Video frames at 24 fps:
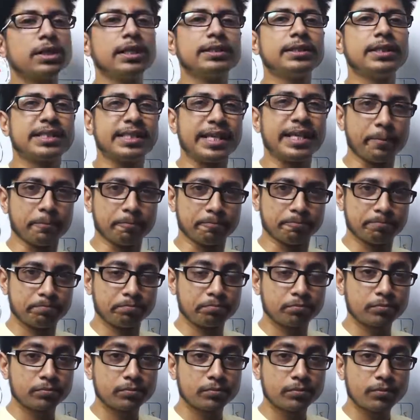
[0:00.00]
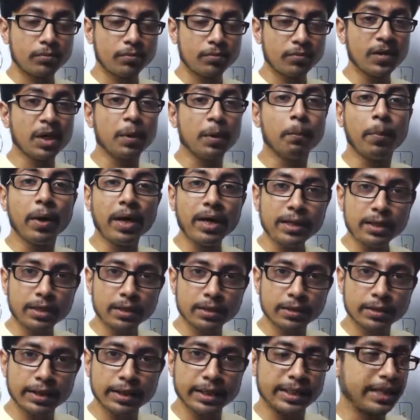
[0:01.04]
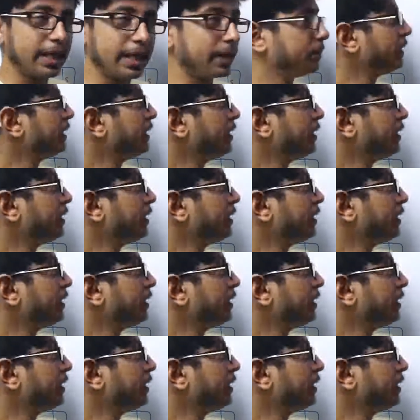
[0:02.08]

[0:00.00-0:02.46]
are the same, but it can be